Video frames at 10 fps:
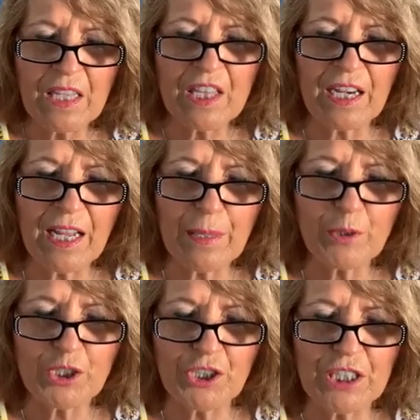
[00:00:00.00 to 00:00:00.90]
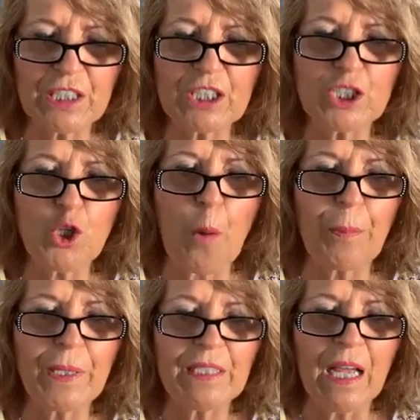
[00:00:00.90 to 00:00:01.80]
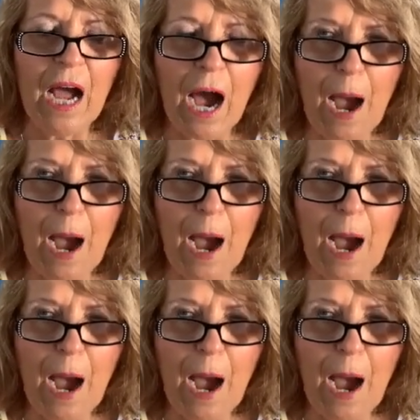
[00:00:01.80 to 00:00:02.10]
In the name of Jesus, you open